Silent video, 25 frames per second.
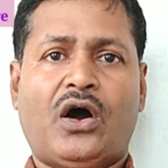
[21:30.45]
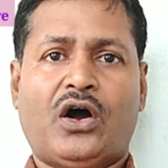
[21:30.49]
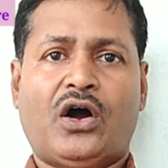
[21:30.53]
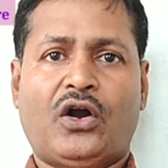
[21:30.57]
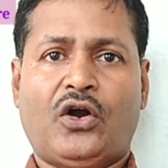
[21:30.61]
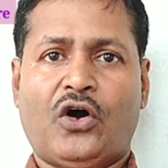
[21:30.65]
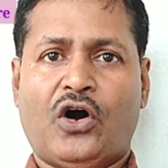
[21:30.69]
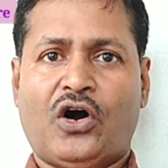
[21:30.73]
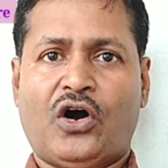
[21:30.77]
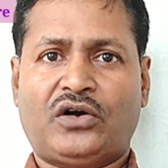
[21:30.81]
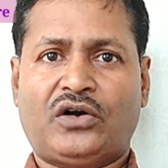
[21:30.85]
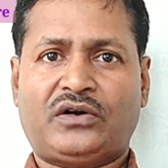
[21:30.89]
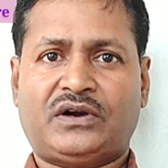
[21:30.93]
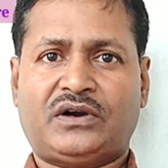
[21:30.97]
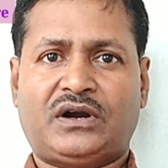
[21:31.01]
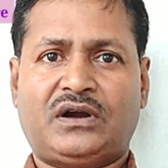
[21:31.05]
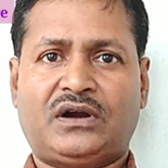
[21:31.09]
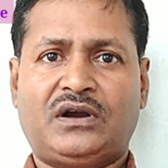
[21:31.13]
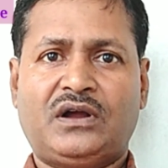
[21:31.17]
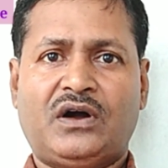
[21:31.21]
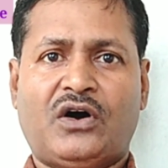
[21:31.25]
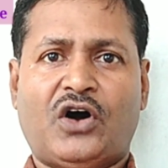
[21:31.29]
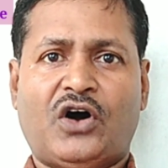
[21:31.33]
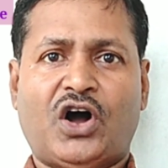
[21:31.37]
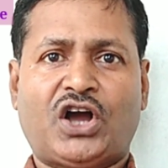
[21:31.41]
or
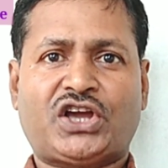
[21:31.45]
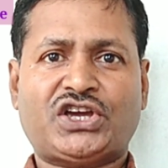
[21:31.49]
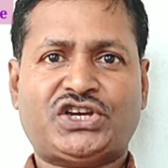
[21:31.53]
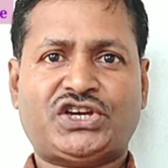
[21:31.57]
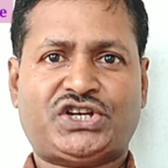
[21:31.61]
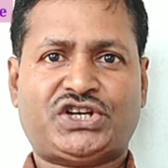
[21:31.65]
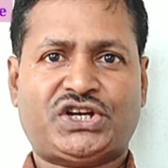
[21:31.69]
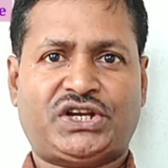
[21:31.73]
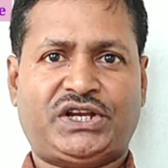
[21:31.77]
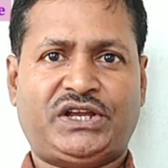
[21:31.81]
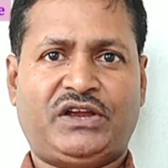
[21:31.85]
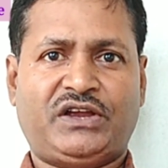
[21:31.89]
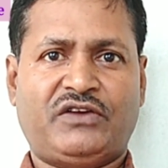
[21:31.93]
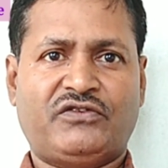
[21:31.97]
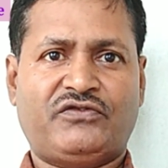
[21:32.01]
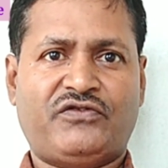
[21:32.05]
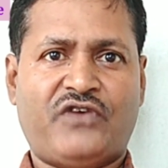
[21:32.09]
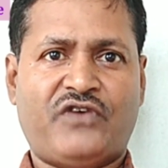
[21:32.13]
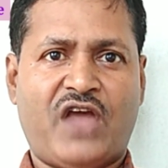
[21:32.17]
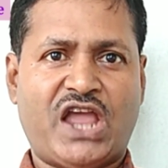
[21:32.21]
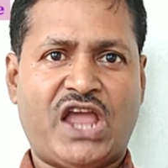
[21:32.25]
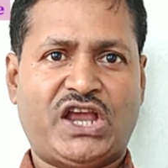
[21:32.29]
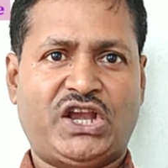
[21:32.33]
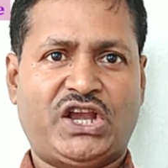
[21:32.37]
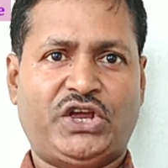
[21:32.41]
order occasioning
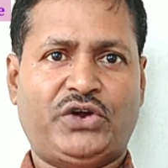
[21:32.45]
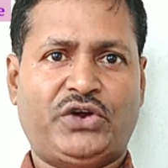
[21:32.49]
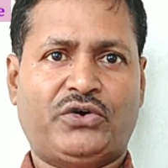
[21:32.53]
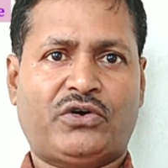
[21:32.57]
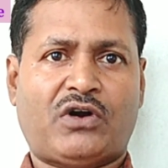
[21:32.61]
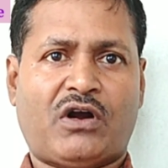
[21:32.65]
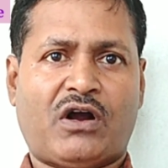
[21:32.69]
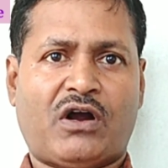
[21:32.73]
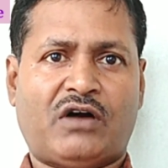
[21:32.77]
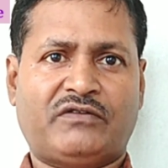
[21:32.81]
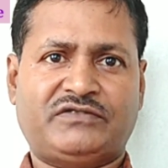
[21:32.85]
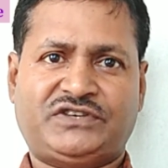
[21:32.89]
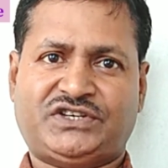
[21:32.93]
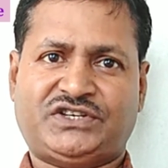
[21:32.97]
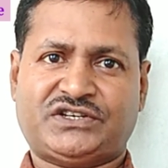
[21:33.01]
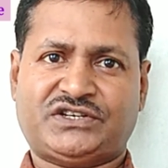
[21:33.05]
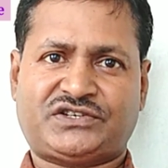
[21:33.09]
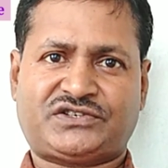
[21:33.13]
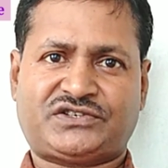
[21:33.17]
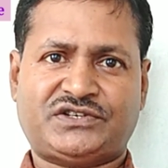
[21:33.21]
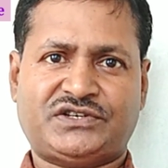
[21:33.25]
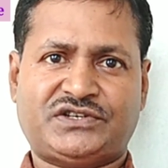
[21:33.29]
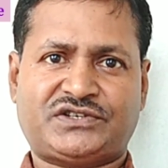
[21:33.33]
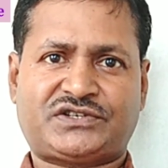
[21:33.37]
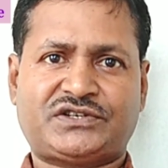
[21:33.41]
failure of
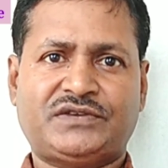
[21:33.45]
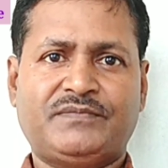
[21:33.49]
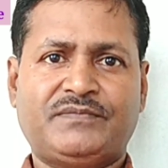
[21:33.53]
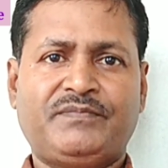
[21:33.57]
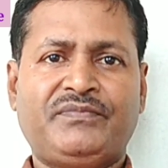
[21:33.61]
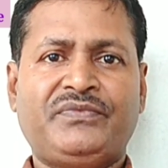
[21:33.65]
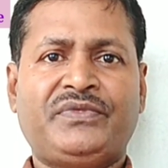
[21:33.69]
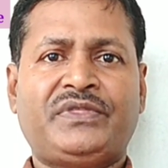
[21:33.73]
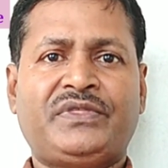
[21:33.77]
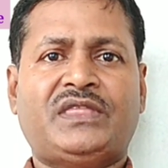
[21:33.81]
justice,